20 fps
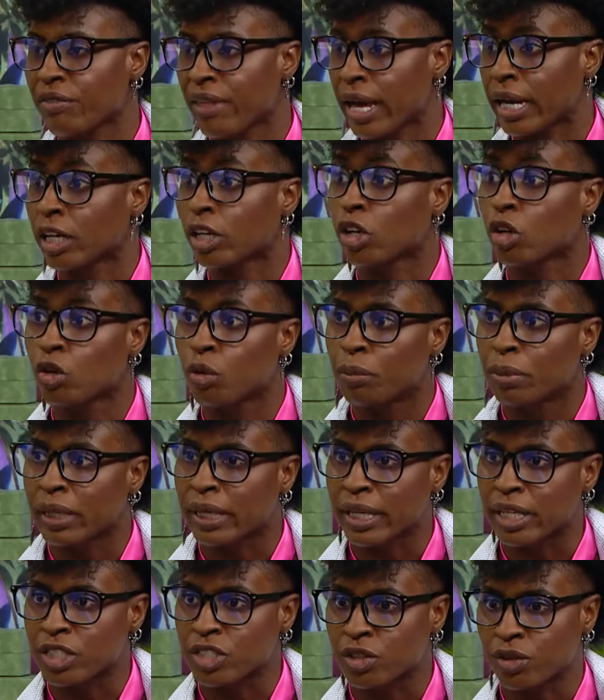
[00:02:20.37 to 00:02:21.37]
of that
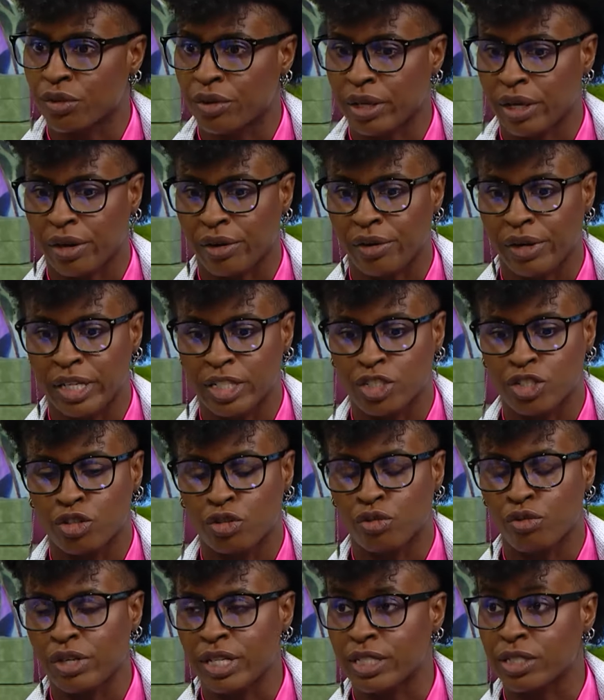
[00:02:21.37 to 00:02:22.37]
globally. And so there is no
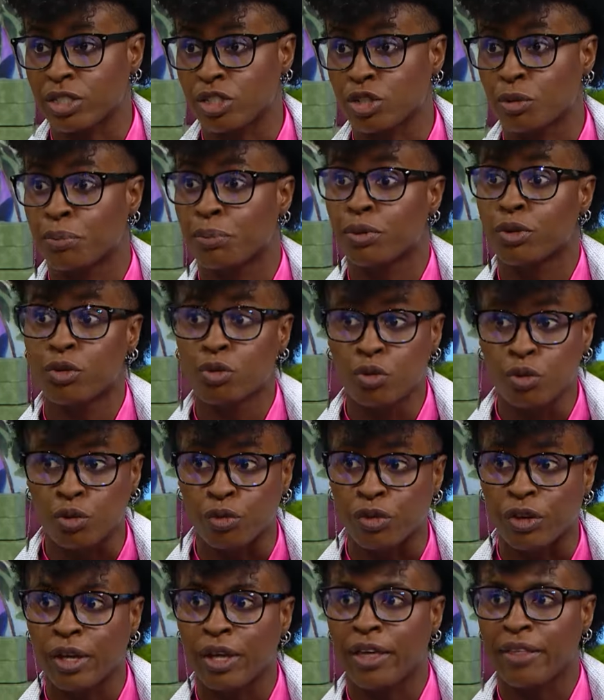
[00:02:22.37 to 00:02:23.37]
reason to
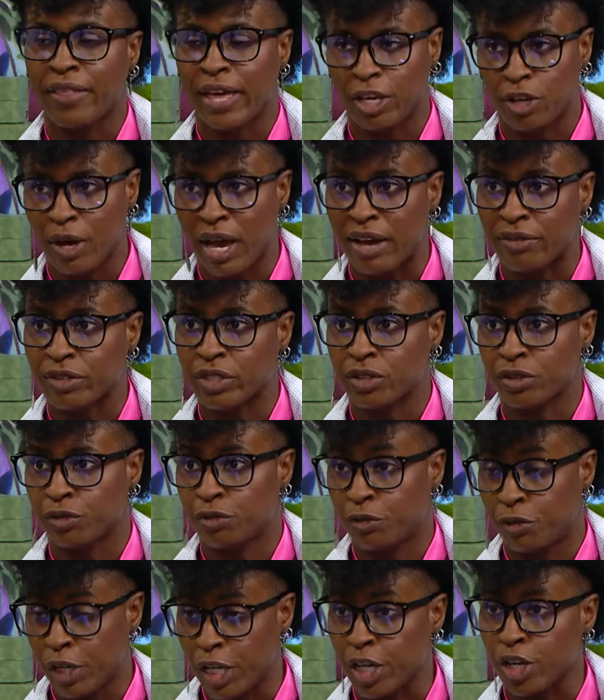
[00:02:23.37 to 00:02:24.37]
prove that you have to
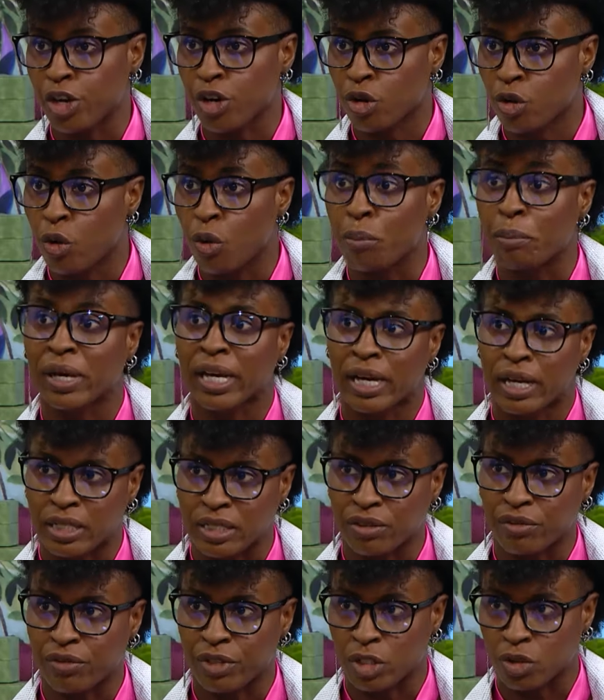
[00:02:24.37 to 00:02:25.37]
flee your home
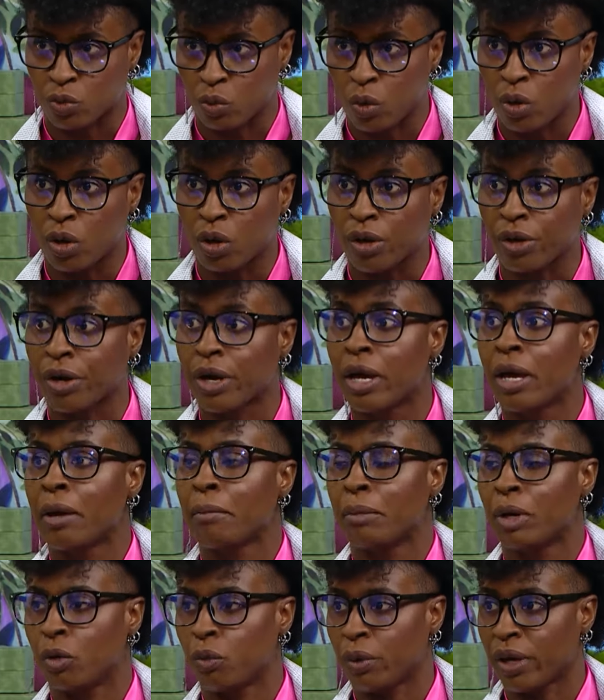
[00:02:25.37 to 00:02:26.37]
because of this war.
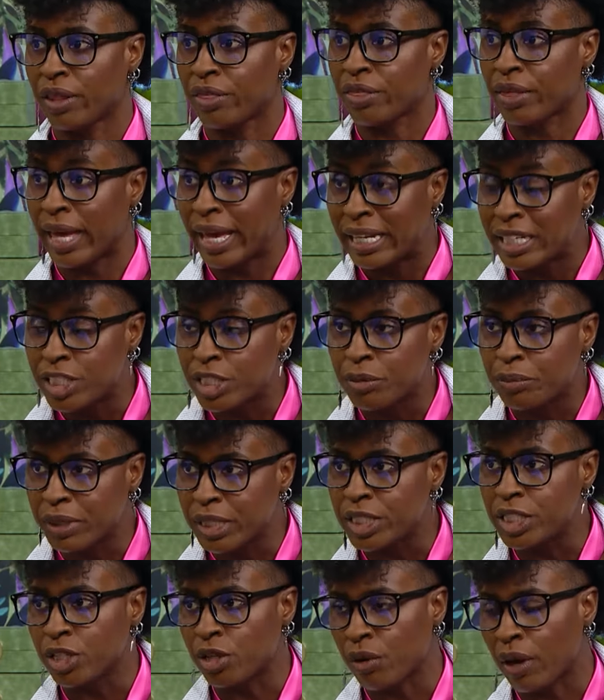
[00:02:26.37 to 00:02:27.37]
Mm-hmm. But with
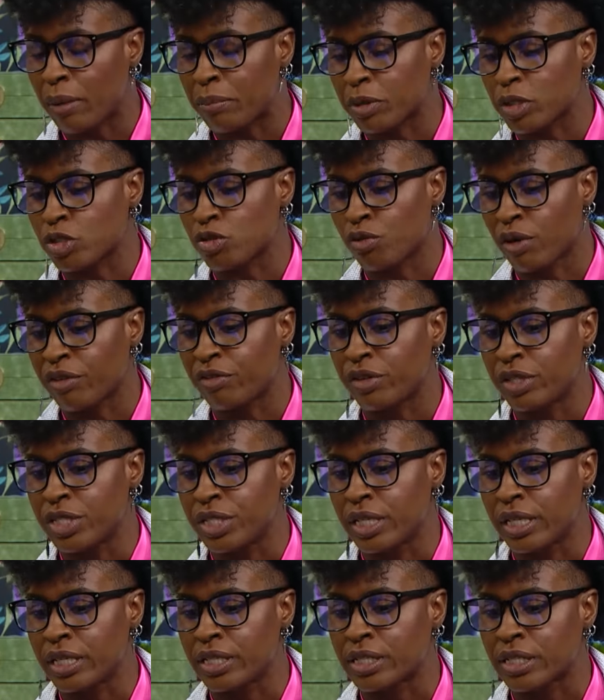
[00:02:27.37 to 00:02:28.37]
LGBTQ plus
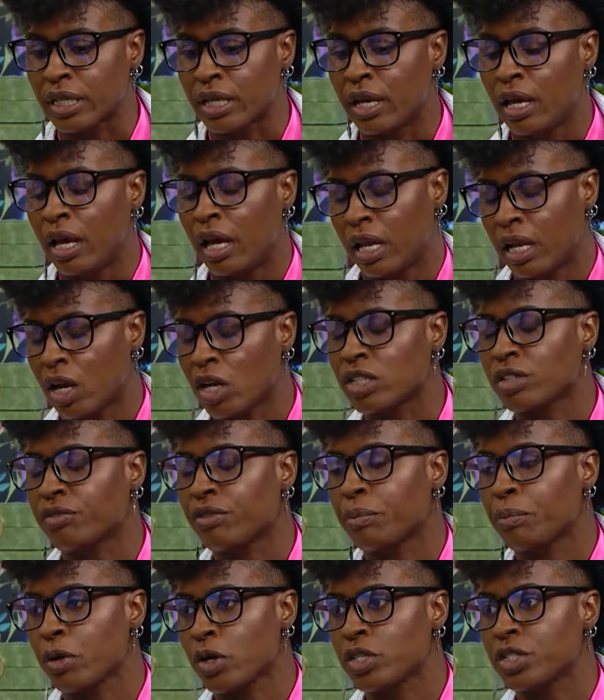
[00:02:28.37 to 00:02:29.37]
refugees, a lot of
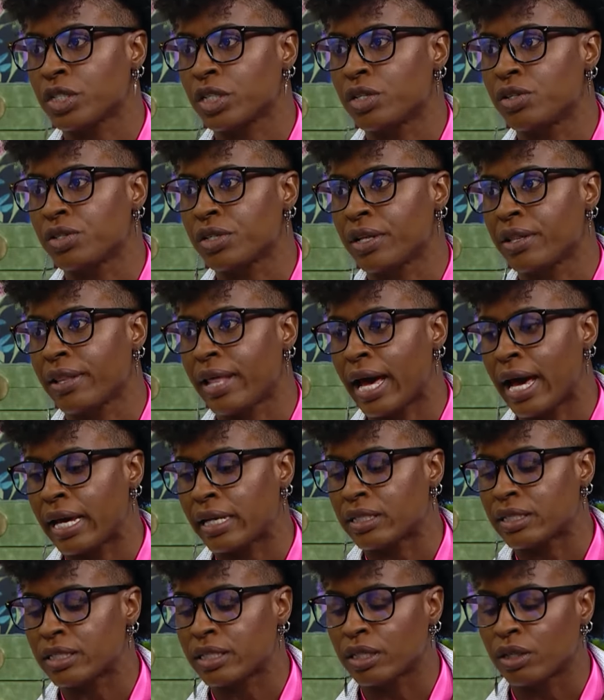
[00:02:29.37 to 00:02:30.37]
the persecution
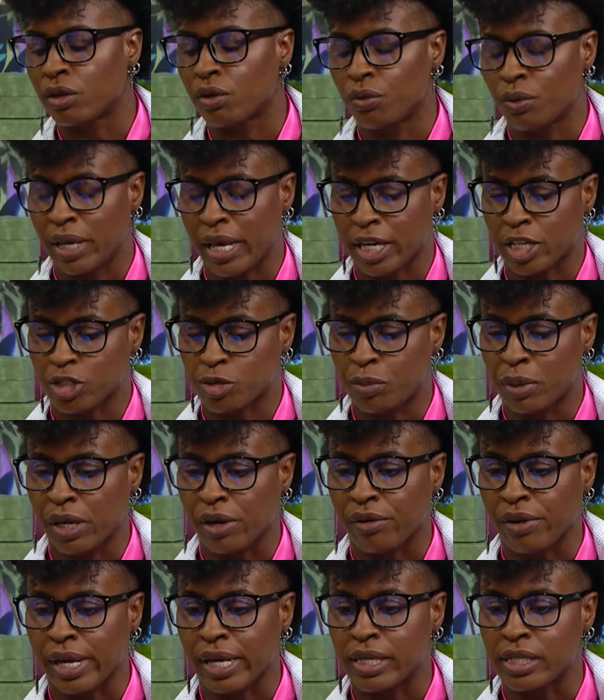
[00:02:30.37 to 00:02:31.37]
that uh, we
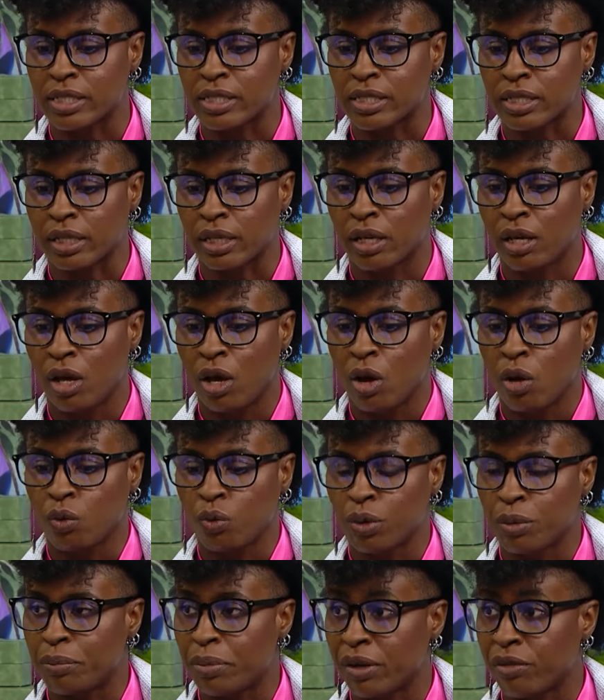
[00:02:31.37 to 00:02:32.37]
experience uh,
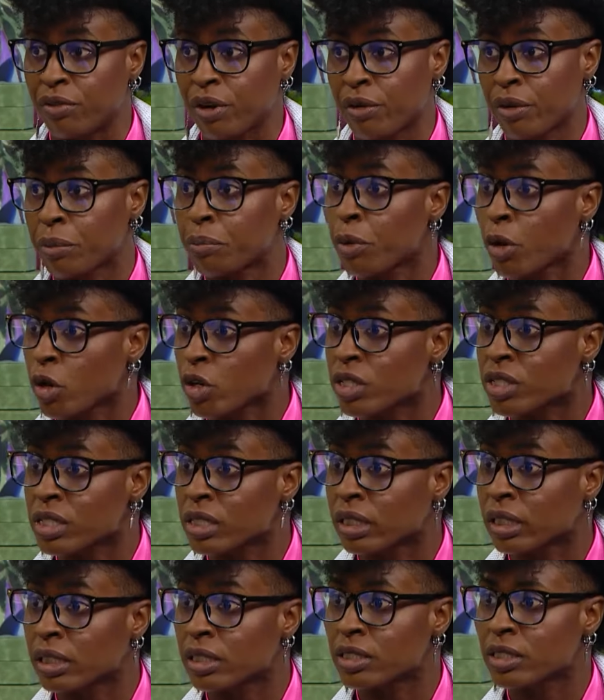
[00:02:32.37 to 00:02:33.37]
would be very
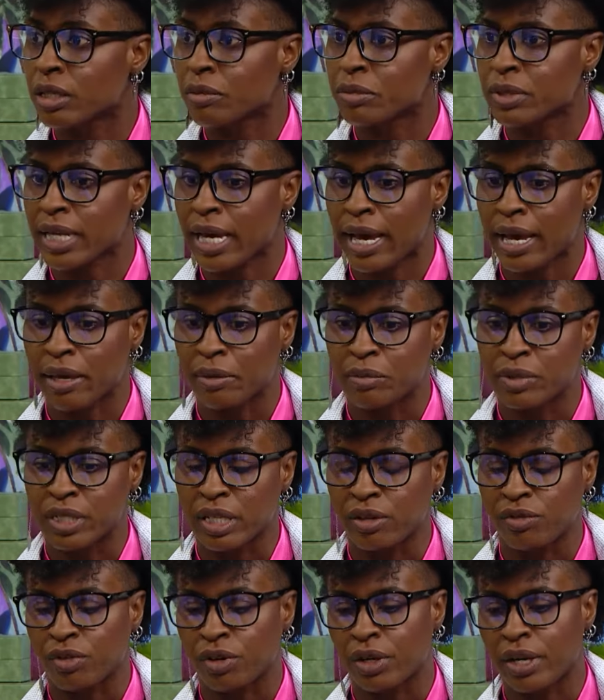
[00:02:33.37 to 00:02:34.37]
personal sometimes,
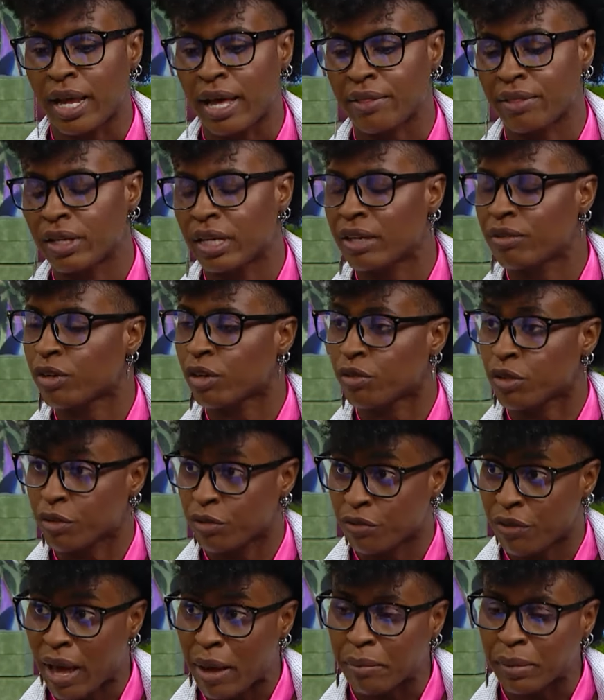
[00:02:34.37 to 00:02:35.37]
even at the level of the
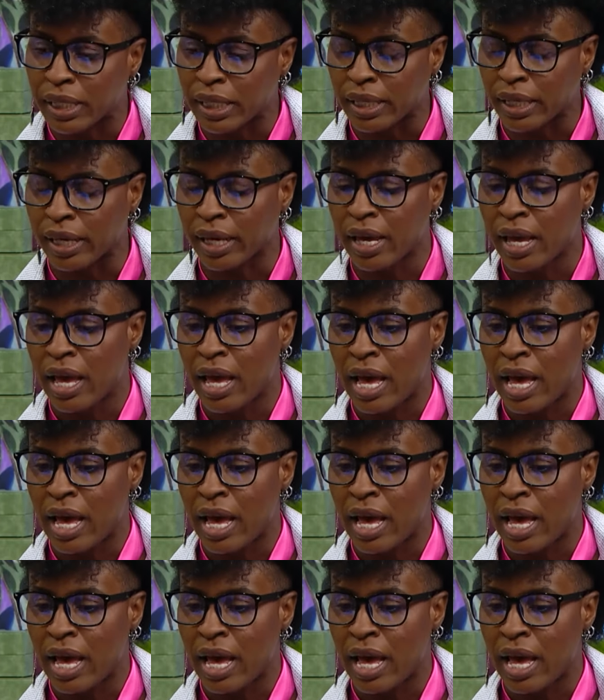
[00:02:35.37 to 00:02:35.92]
family.